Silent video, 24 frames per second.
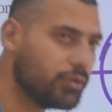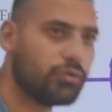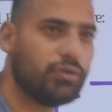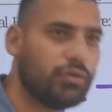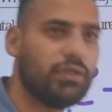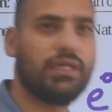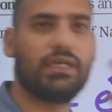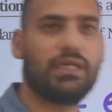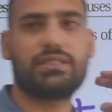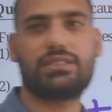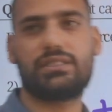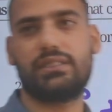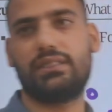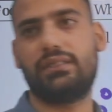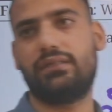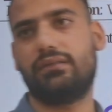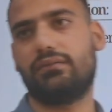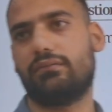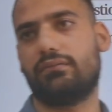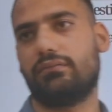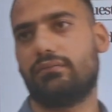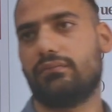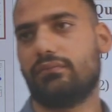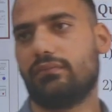
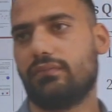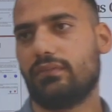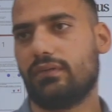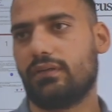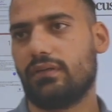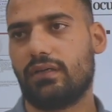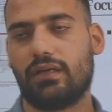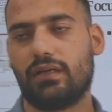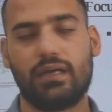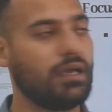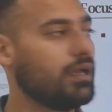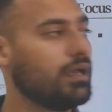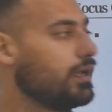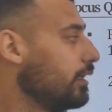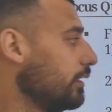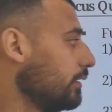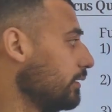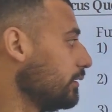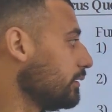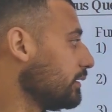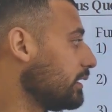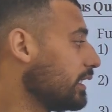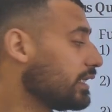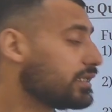energy.
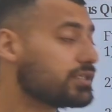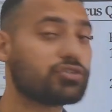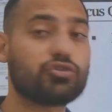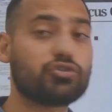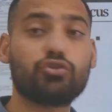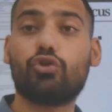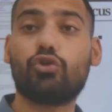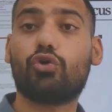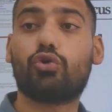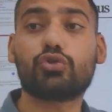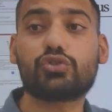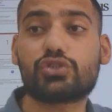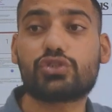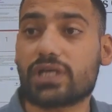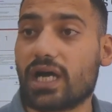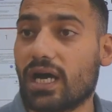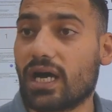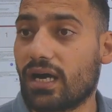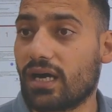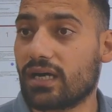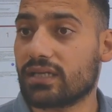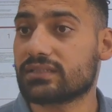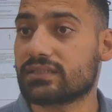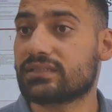There is no
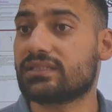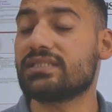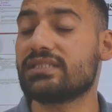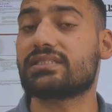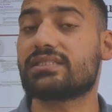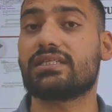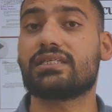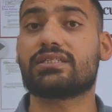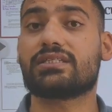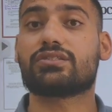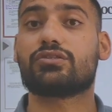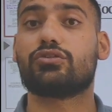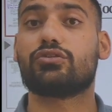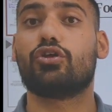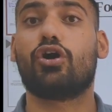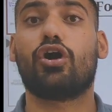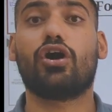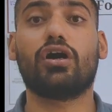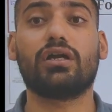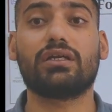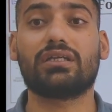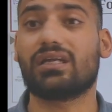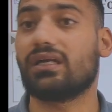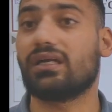charge. This is
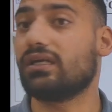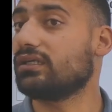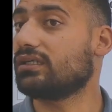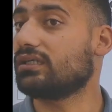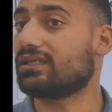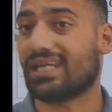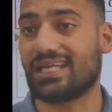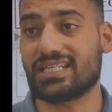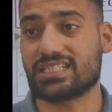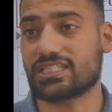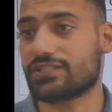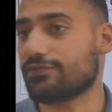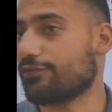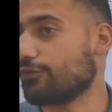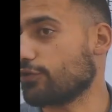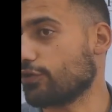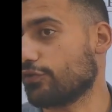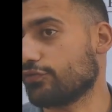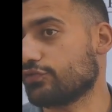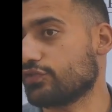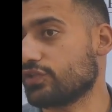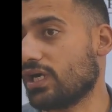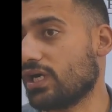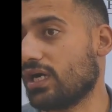not transfer
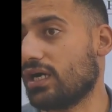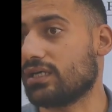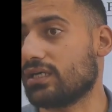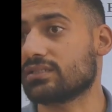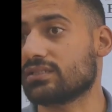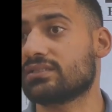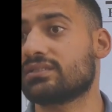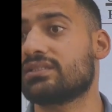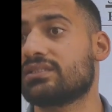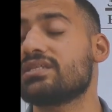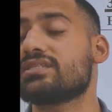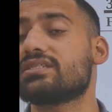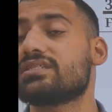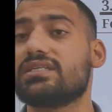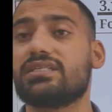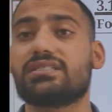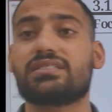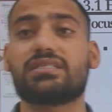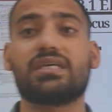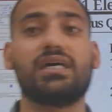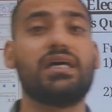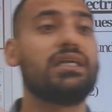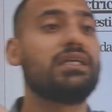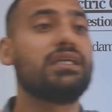of charge. This
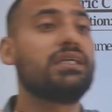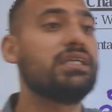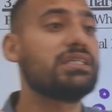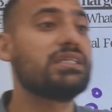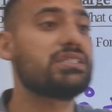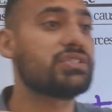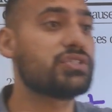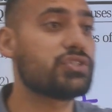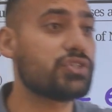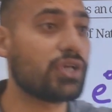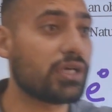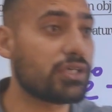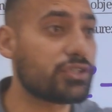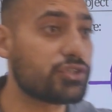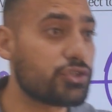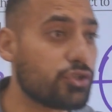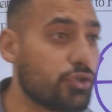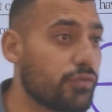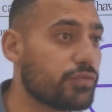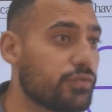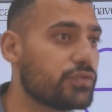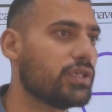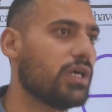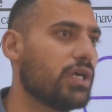is destruction
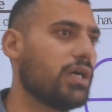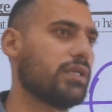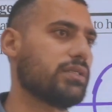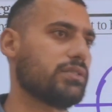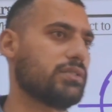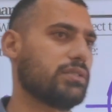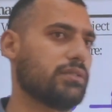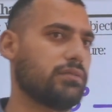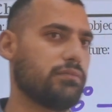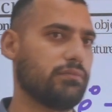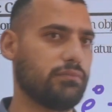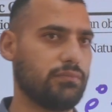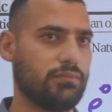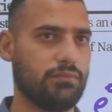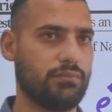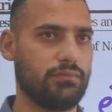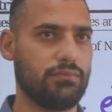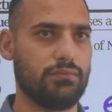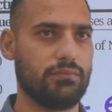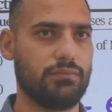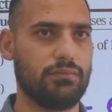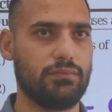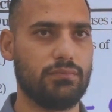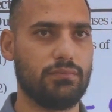of charge.
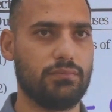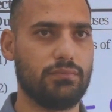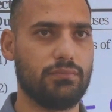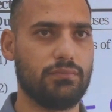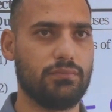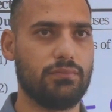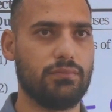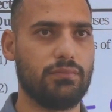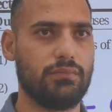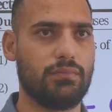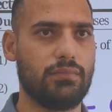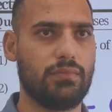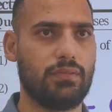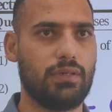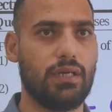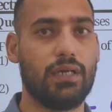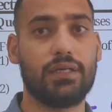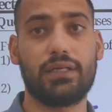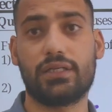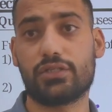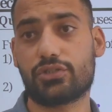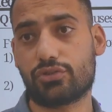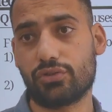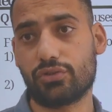
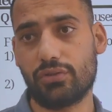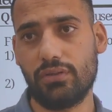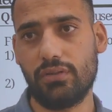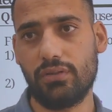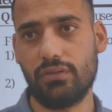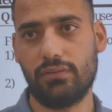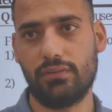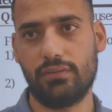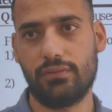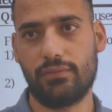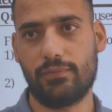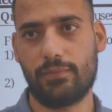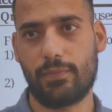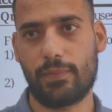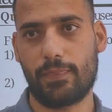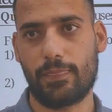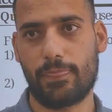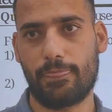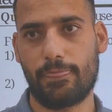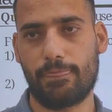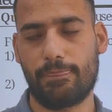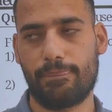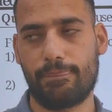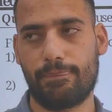Understood?
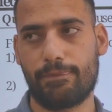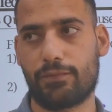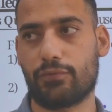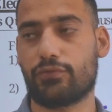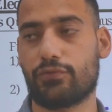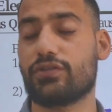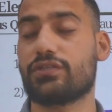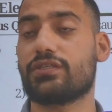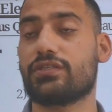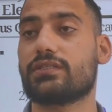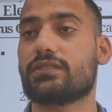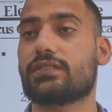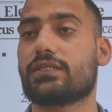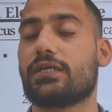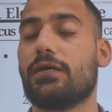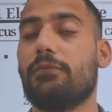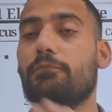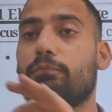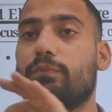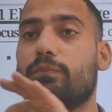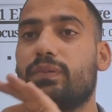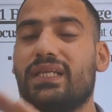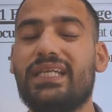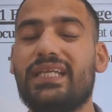So this is
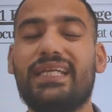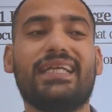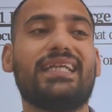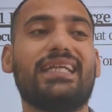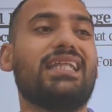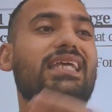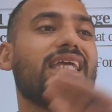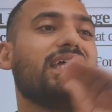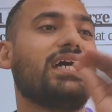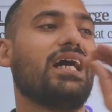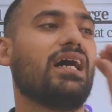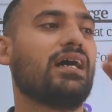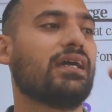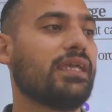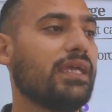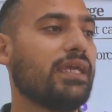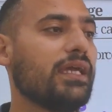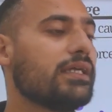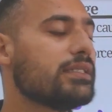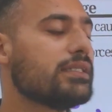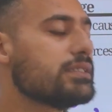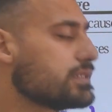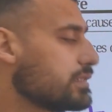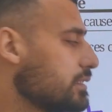completely
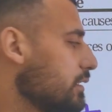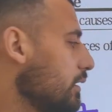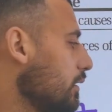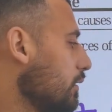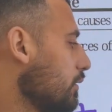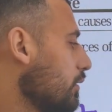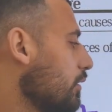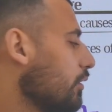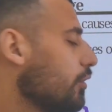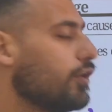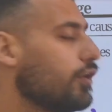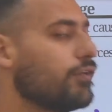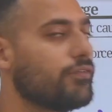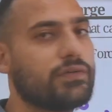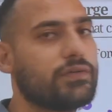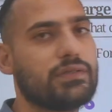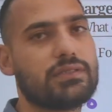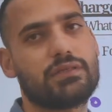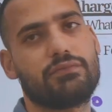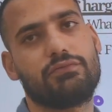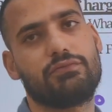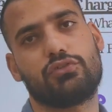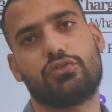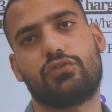against the law of
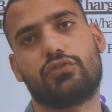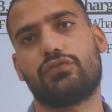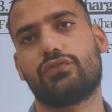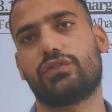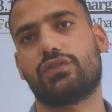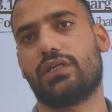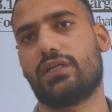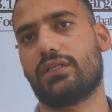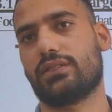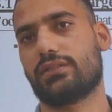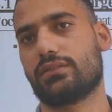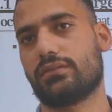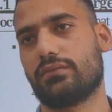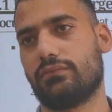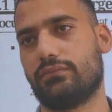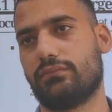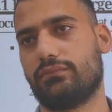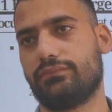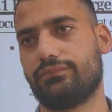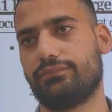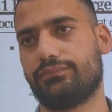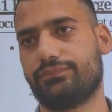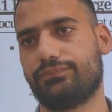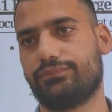conservation of charge.
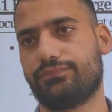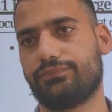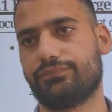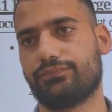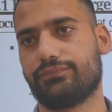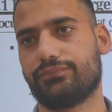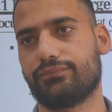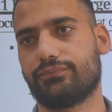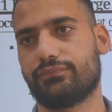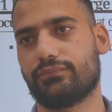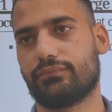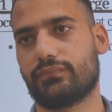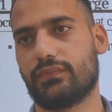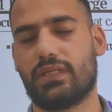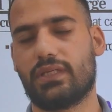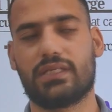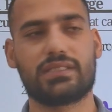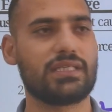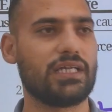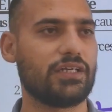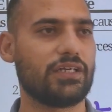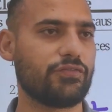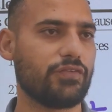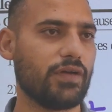Is
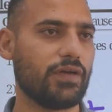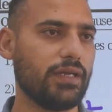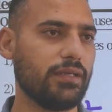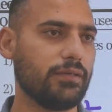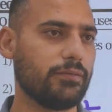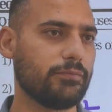that fine?